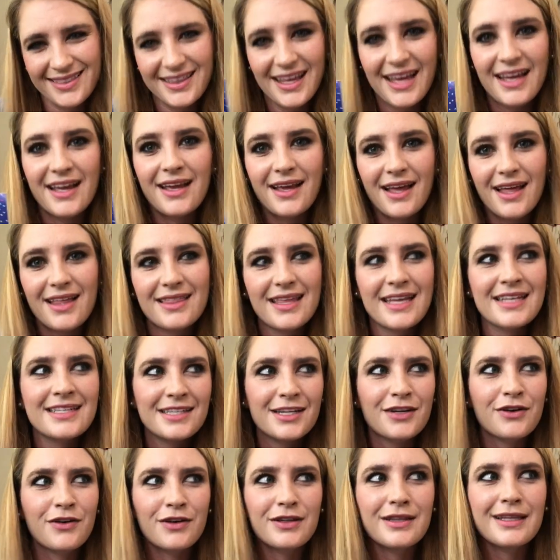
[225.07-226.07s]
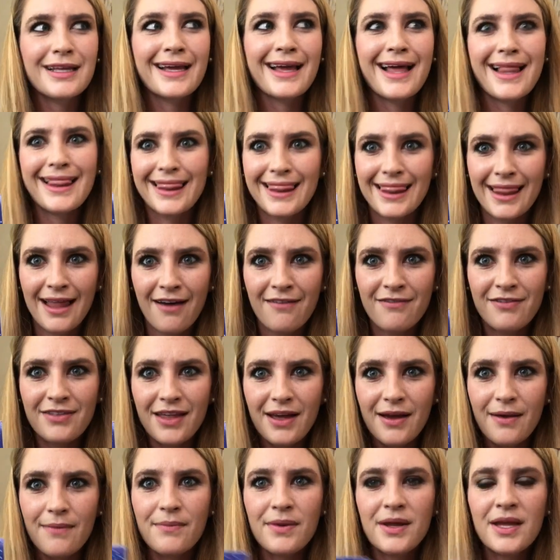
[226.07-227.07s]
They secretly love
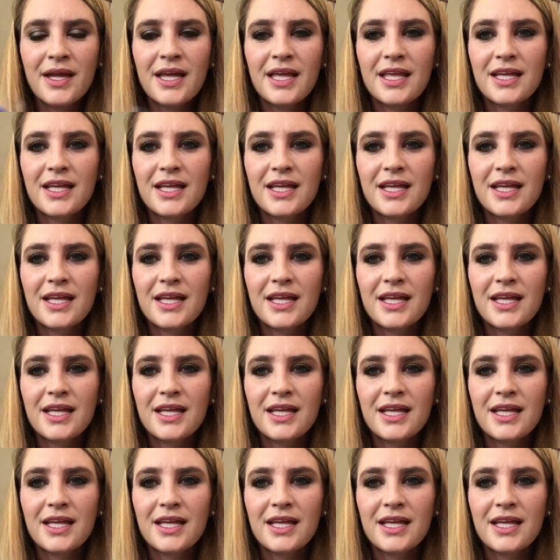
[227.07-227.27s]
them,